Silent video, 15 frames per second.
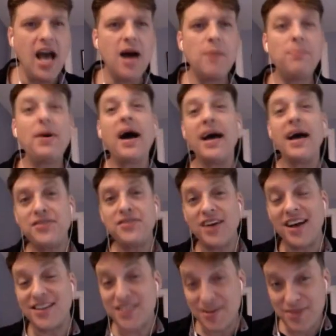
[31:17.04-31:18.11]
But
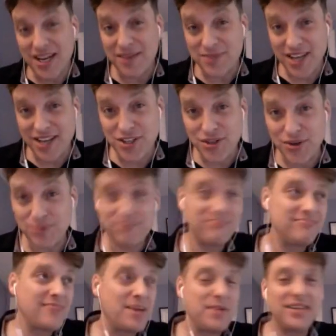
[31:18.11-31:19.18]
uh, sometimes I do.
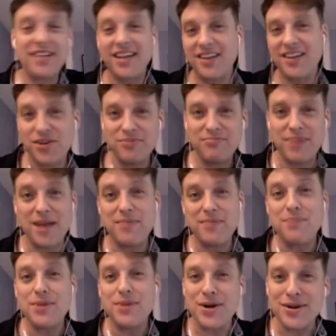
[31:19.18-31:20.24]
I mean, like, you know, buy me
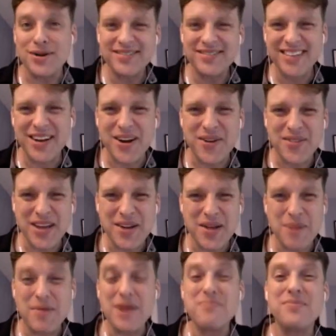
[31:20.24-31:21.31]
a beer you know that,
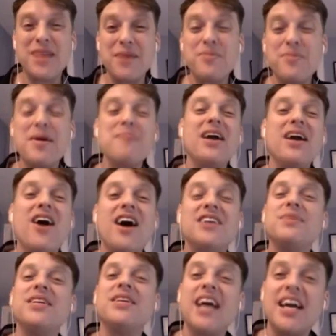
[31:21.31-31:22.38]
that might that might cause
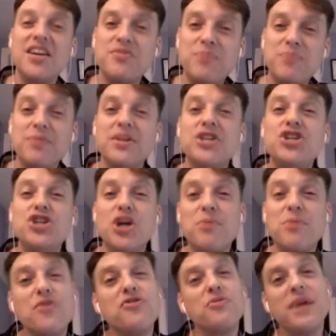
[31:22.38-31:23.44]
me to kind of be able to
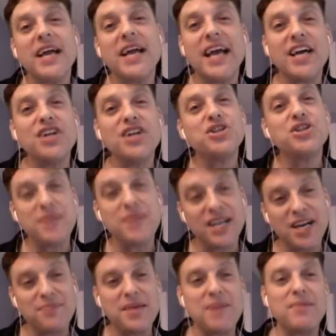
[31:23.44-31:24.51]
jump over my edge and pick
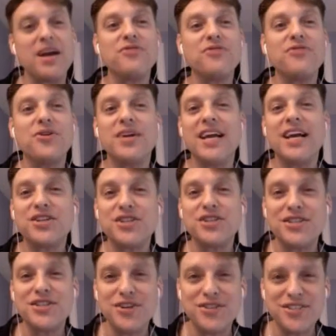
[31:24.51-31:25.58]
up that microphone and
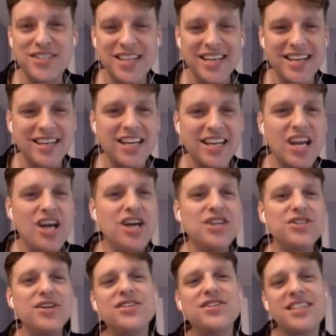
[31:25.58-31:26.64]
actually start singing
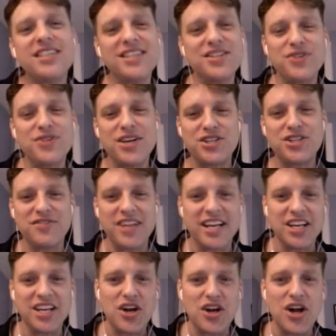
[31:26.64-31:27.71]
so here's an illustration of
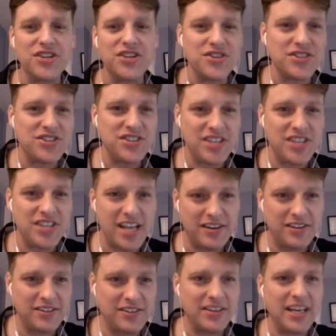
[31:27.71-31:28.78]
like an altered state
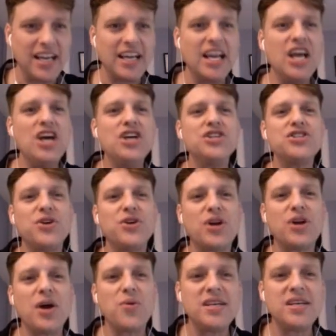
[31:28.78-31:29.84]
okay so you
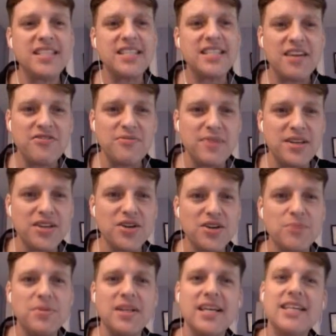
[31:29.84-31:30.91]
know i was in that familiar
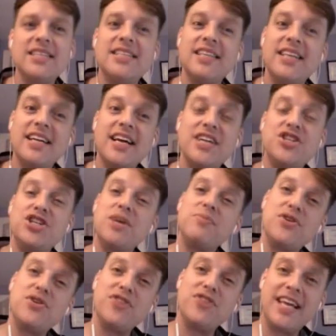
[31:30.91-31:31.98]
place and then i
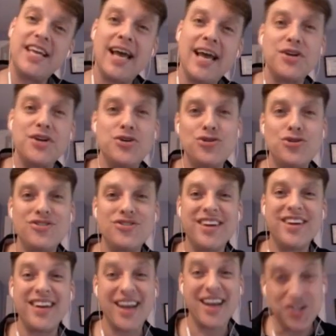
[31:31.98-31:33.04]
jumped over the edge
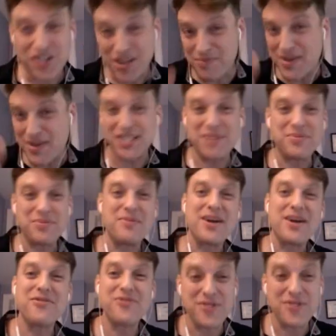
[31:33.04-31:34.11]
and i actually picked up the
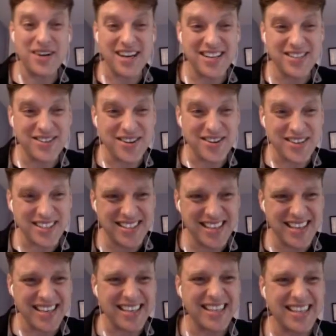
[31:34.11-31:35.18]
microphone and i started
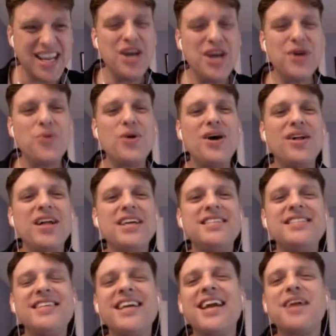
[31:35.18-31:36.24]
singing well
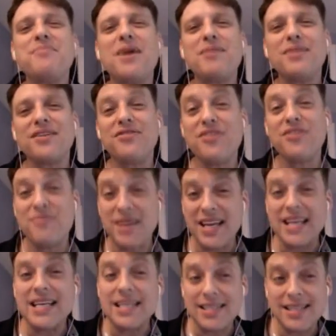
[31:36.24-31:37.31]
singing in public for me
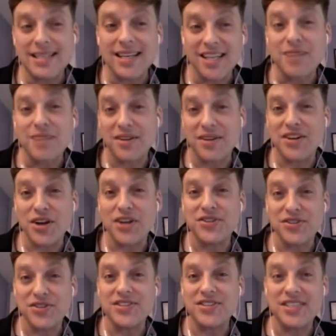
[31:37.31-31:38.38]
is a little bit of an
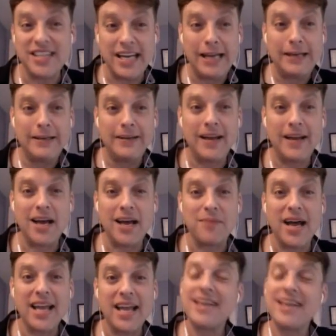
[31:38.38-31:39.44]
altered state
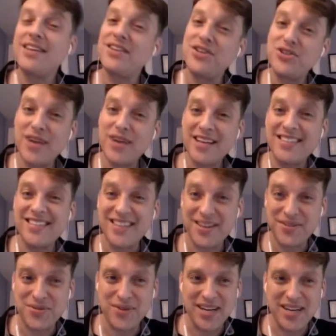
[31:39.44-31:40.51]
um, i get a little
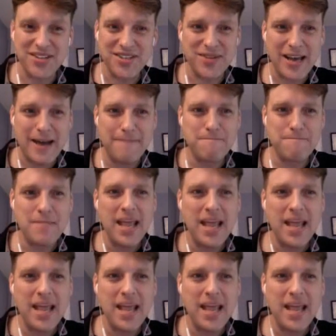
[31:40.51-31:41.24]
trancy when i do that